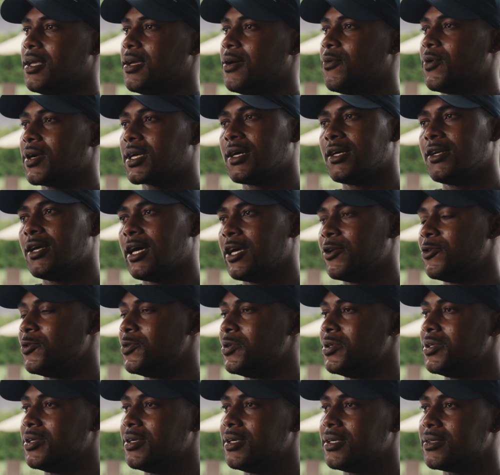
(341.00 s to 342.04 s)
what could I
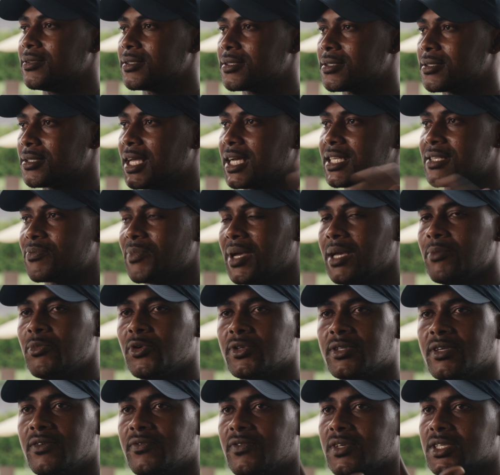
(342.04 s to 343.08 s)
do, you know? So that's my
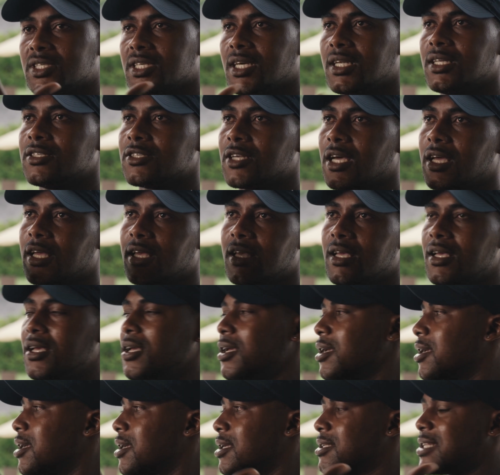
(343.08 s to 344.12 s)
motivation.
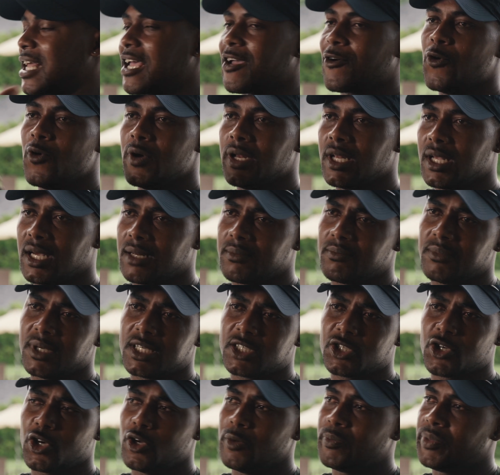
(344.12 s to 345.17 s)
It's like go in there and make
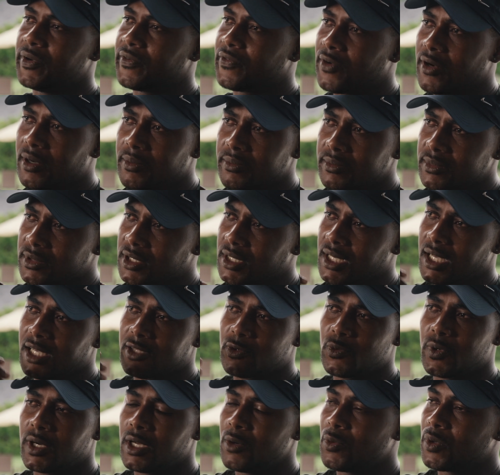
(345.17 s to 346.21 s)
sure you perform to
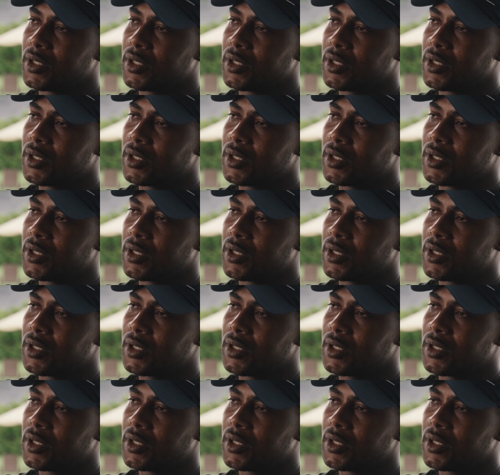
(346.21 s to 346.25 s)
get where you